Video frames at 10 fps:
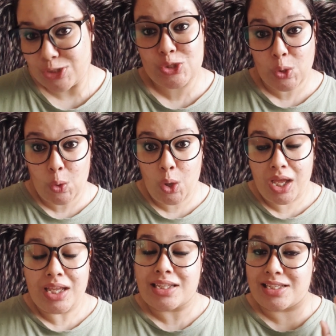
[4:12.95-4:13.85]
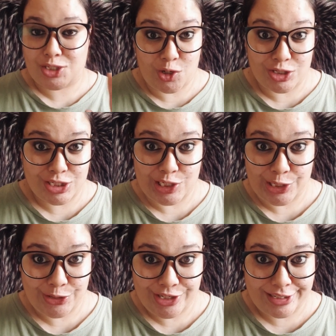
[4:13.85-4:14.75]
So just
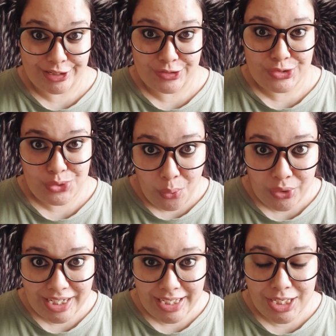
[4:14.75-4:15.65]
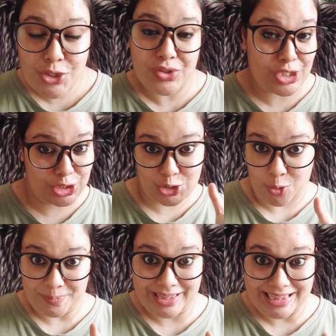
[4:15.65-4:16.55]
concentrate on writing your story using the
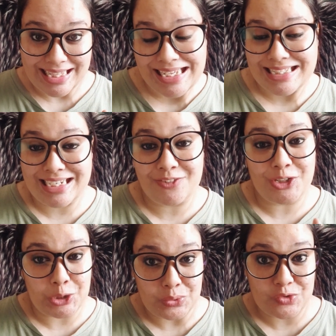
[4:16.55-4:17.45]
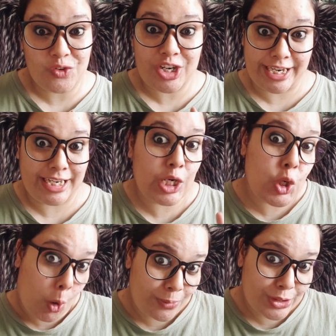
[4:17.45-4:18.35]
normal things that we use for writing a
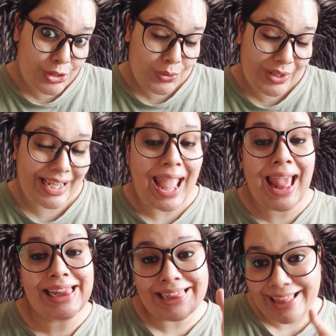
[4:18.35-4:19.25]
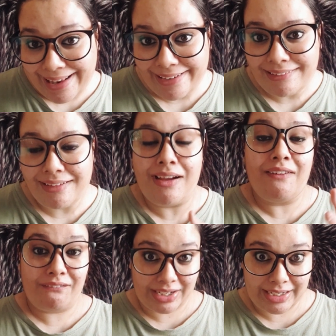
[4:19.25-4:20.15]
normal story, and then
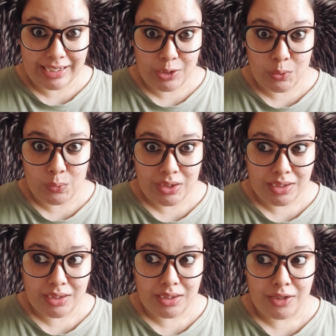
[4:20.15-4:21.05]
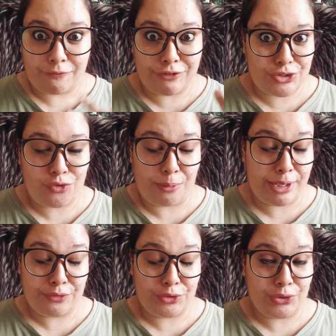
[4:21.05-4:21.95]
figure out which
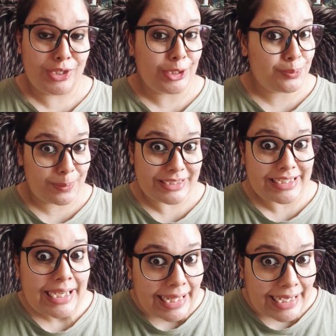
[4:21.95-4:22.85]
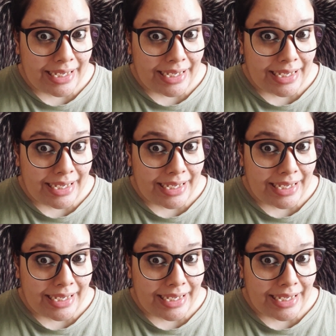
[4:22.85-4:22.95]
format would you like to publish it in.